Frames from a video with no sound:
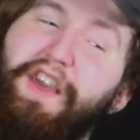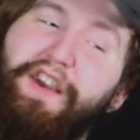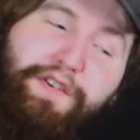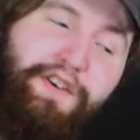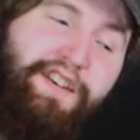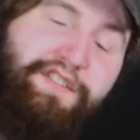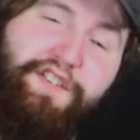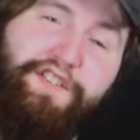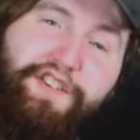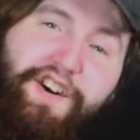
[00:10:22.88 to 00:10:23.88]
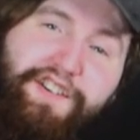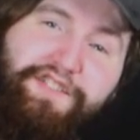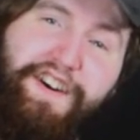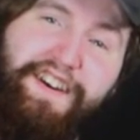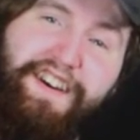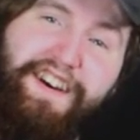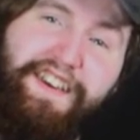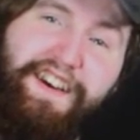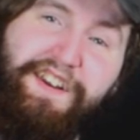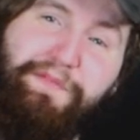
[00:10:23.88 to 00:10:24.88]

if you guys are under contract, I get it,